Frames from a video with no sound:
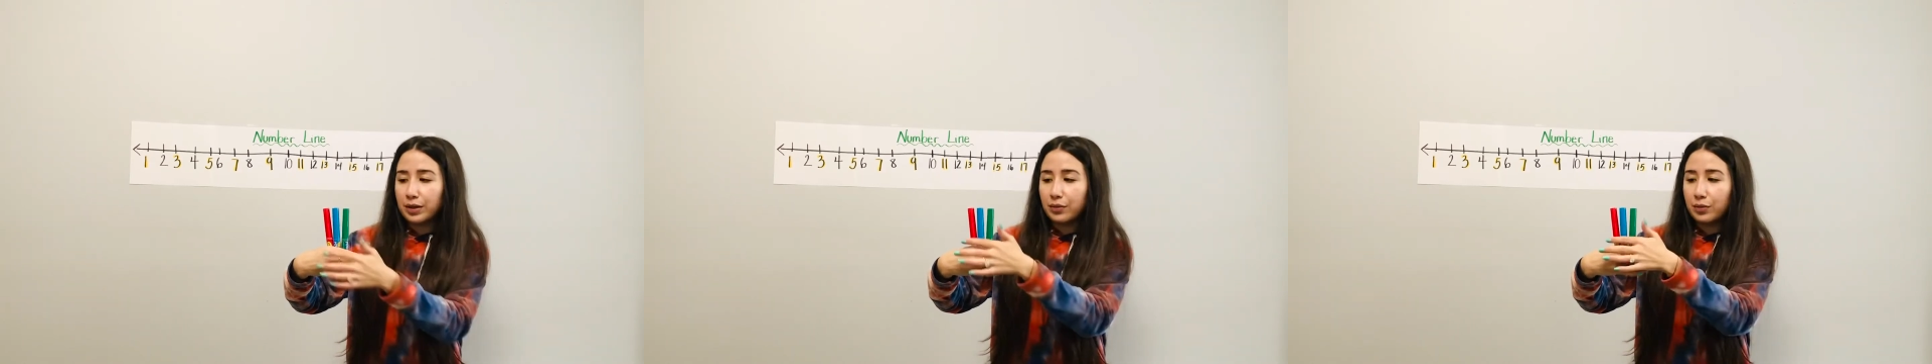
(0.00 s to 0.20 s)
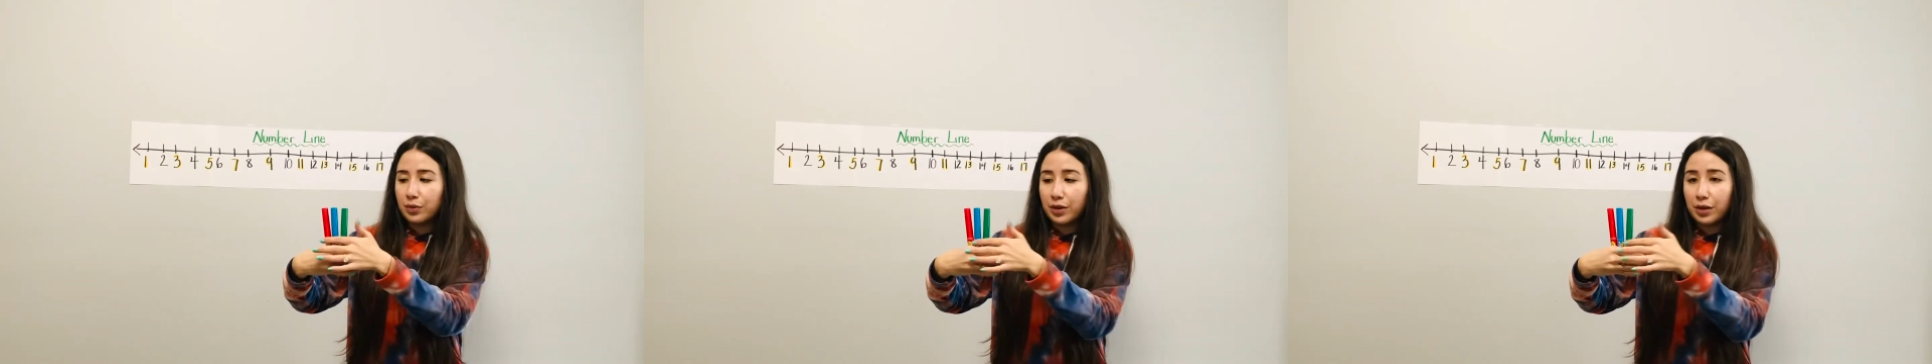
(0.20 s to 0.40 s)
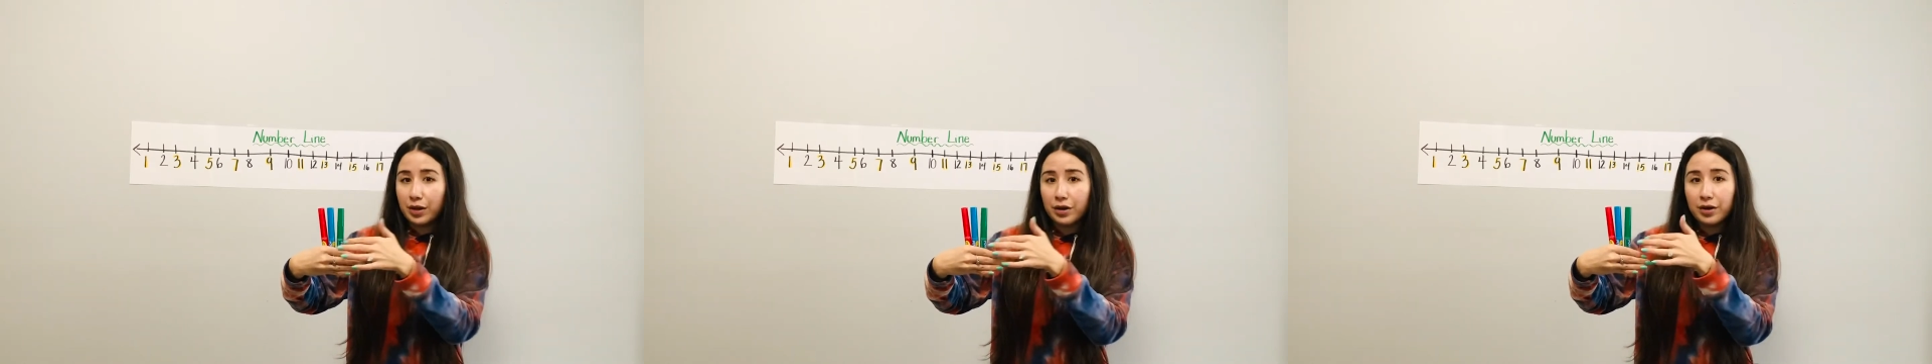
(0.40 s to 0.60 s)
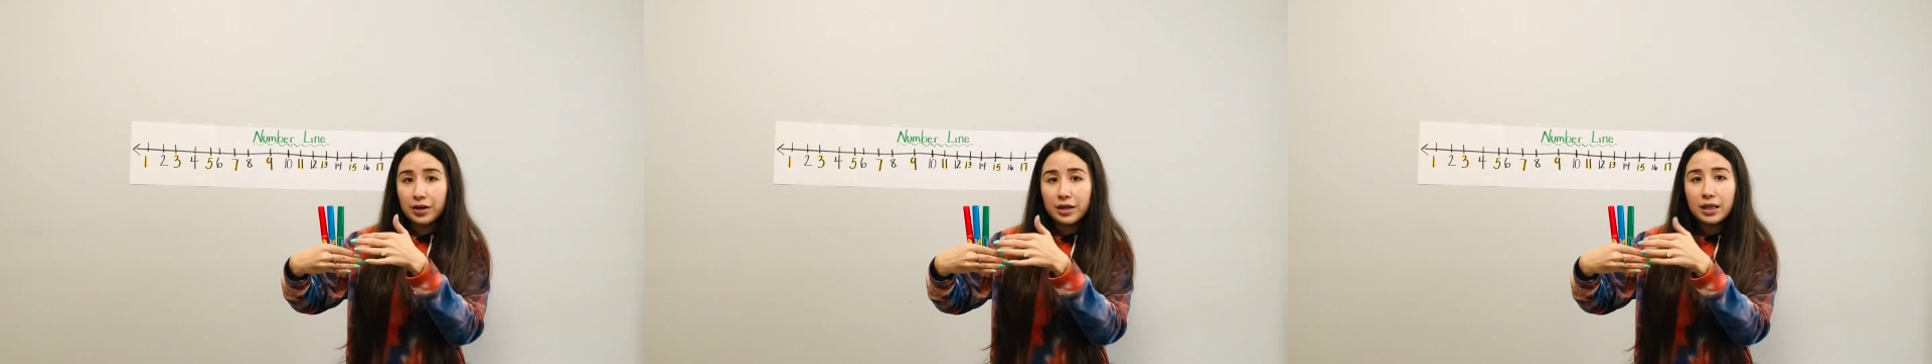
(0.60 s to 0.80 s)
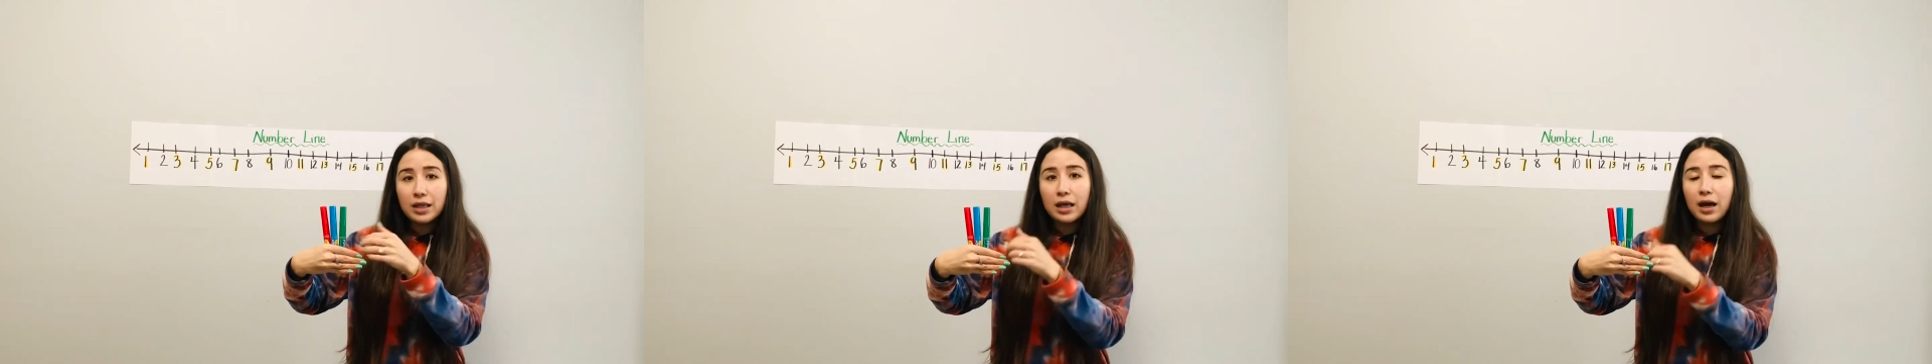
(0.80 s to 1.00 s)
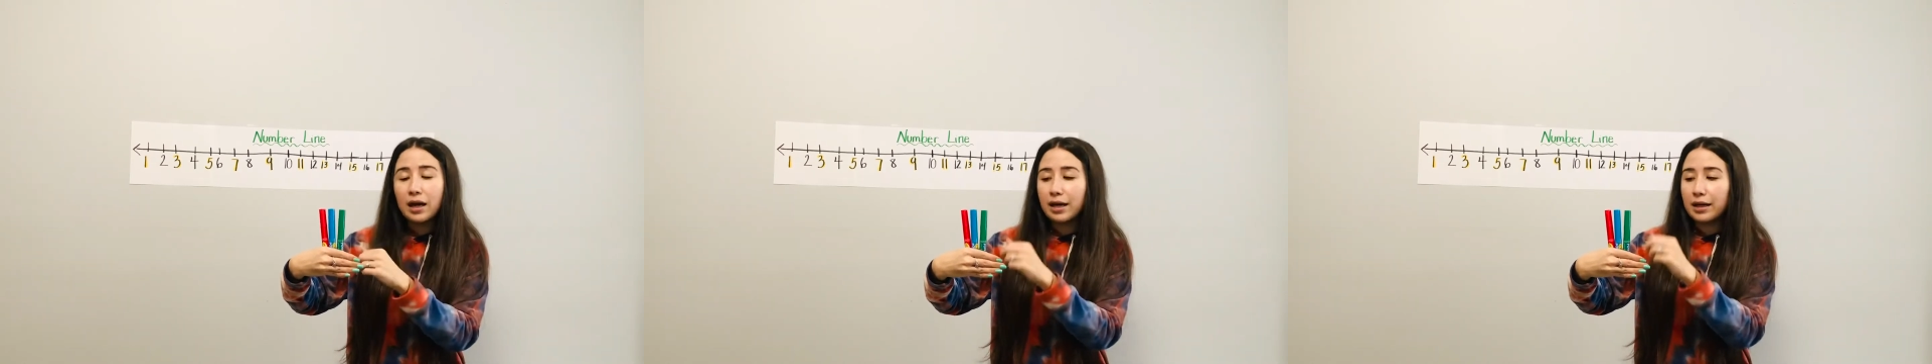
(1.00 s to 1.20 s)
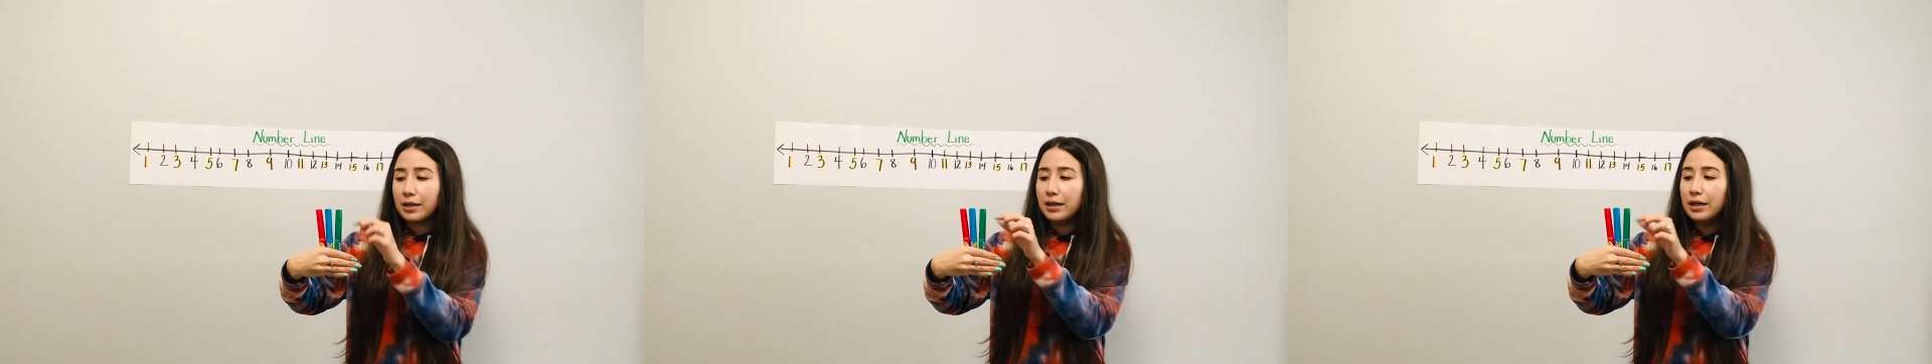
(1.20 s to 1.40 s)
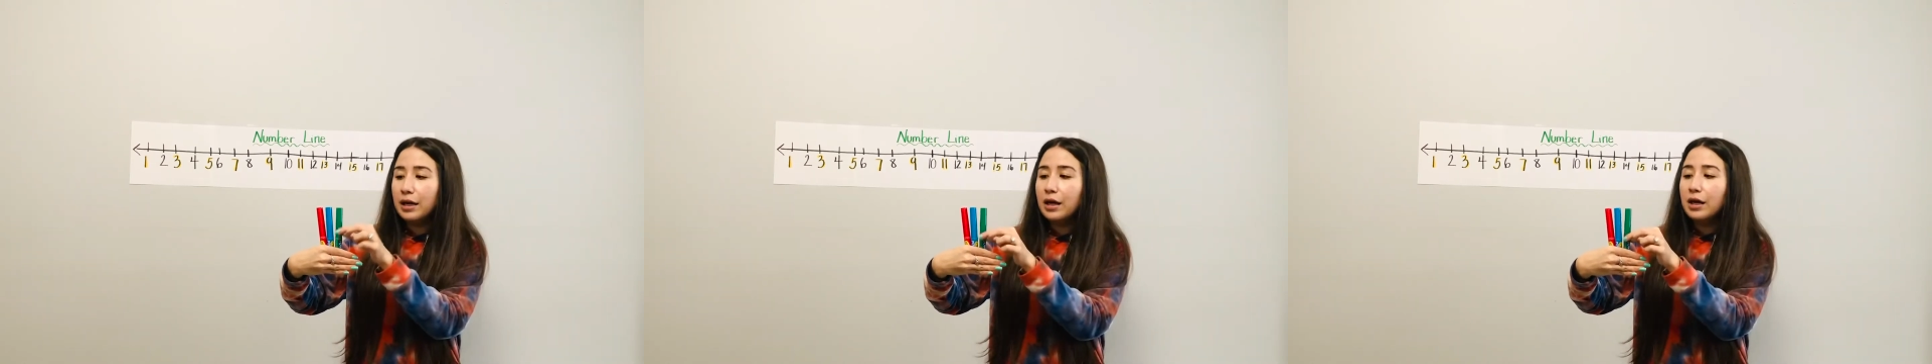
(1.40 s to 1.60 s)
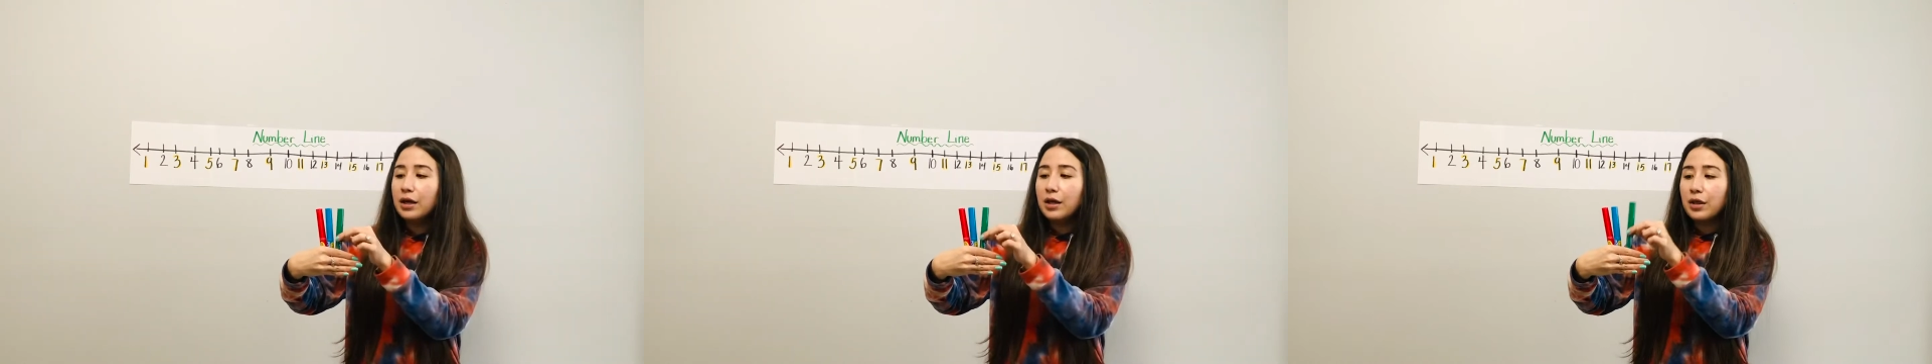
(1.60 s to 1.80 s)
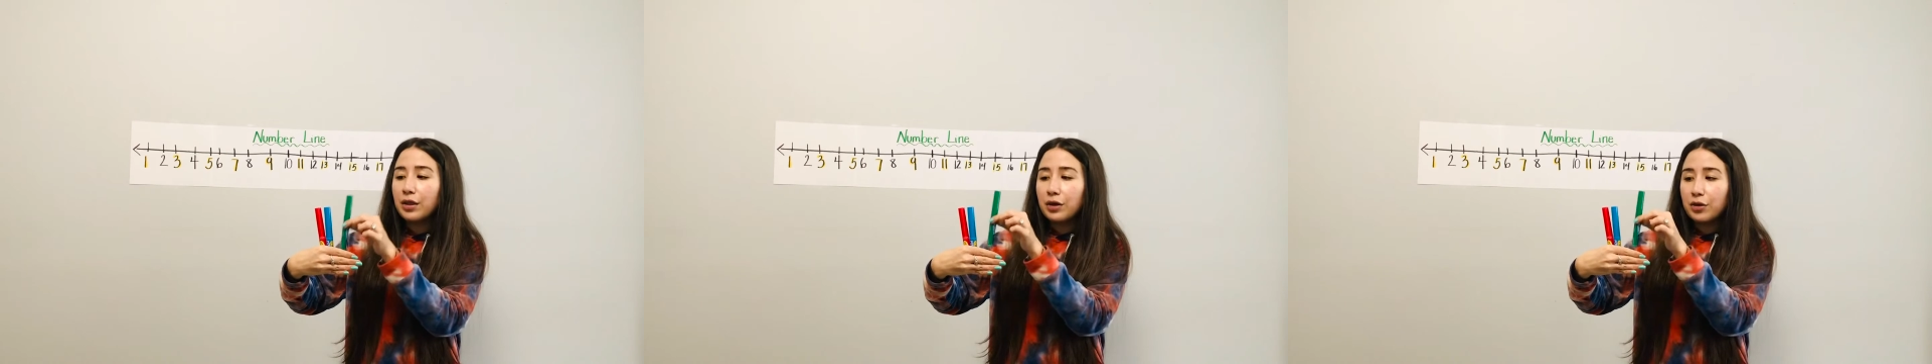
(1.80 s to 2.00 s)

When they're in a line, the